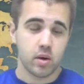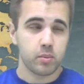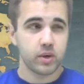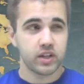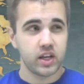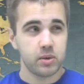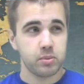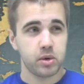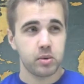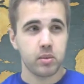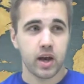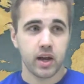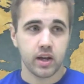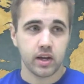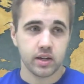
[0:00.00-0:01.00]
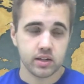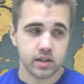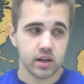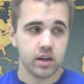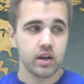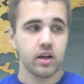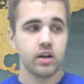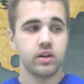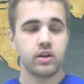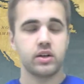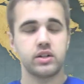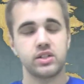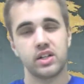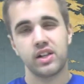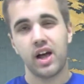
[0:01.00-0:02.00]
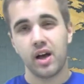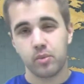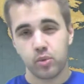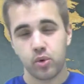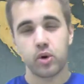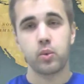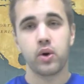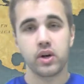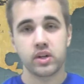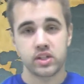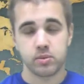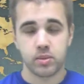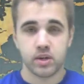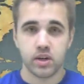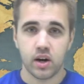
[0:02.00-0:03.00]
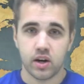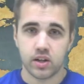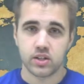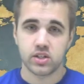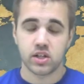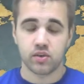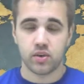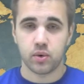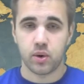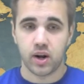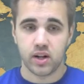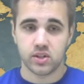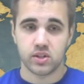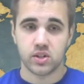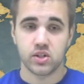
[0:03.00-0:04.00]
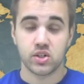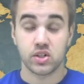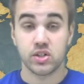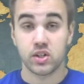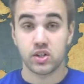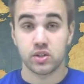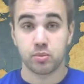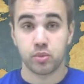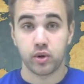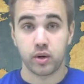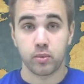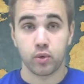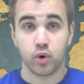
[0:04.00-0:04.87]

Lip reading: But keep in mind, there's a lot more work to be done in civil rights than just these Supreme